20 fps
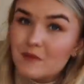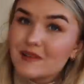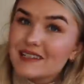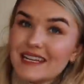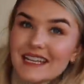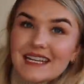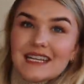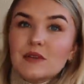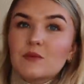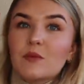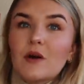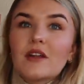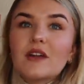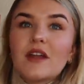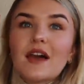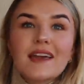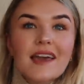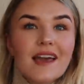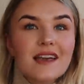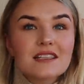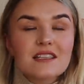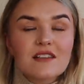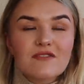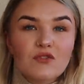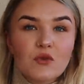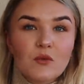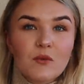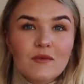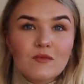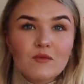We needed one, I guess,
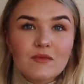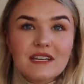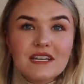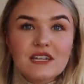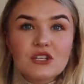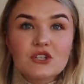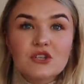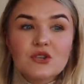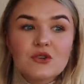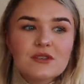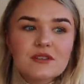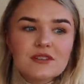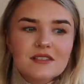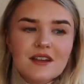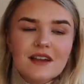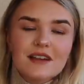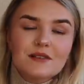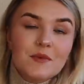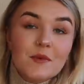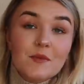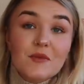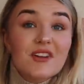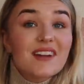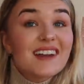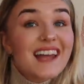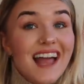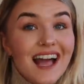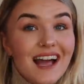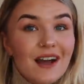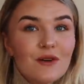for when we do decide, when we're
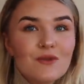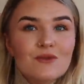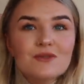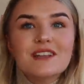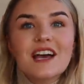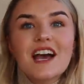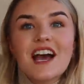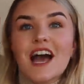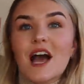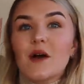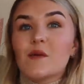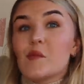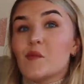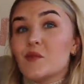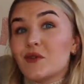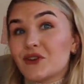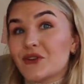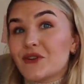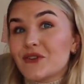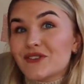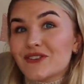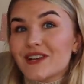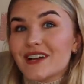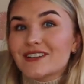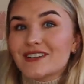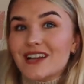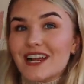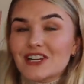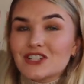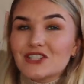allowed, and when we do
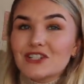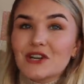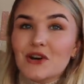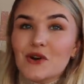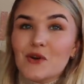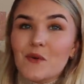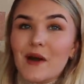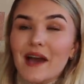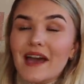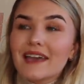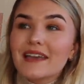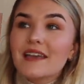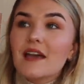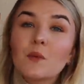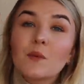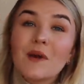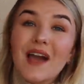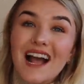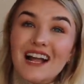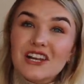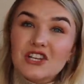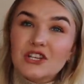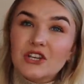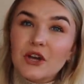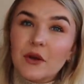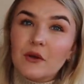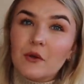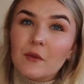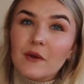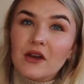decide to actually go away. We're actually
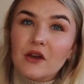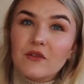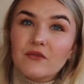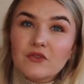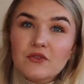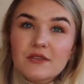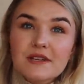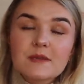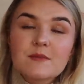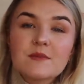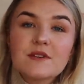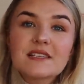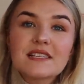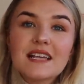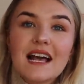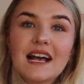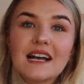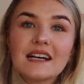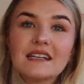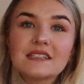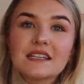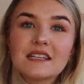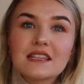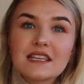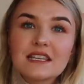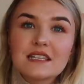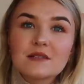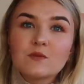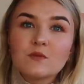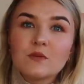going away over Christmas, and
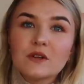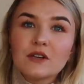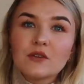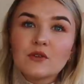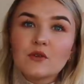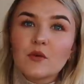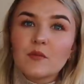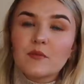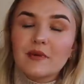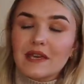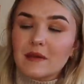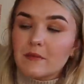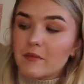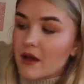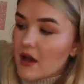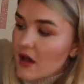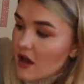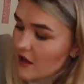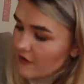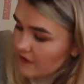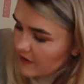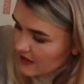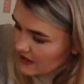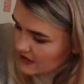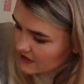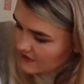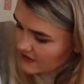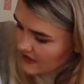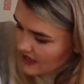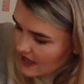this will be perfect
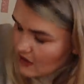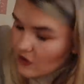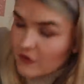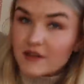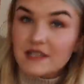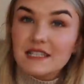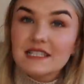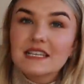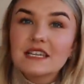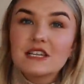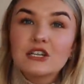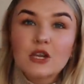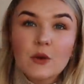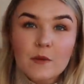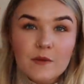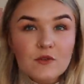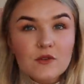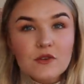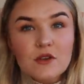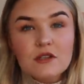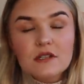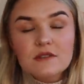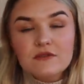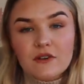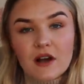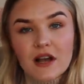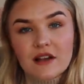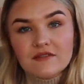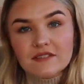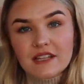for that. Obviously, you know, we've got those
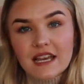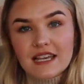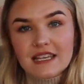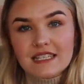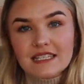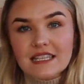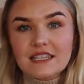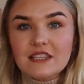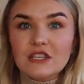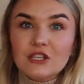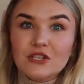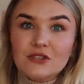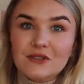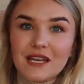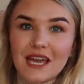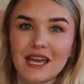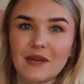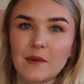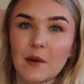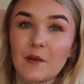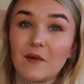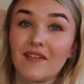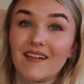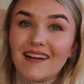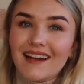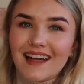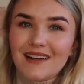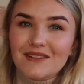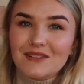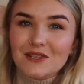5 days in the UK where we're
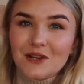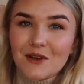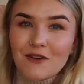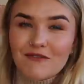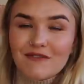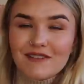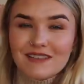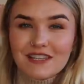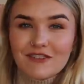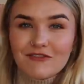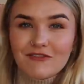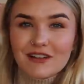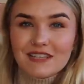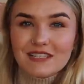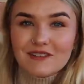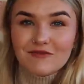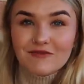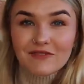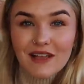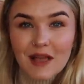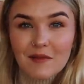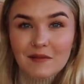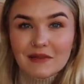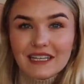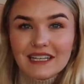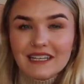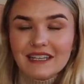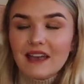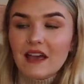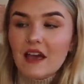allowed to go and visit friends and
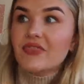family.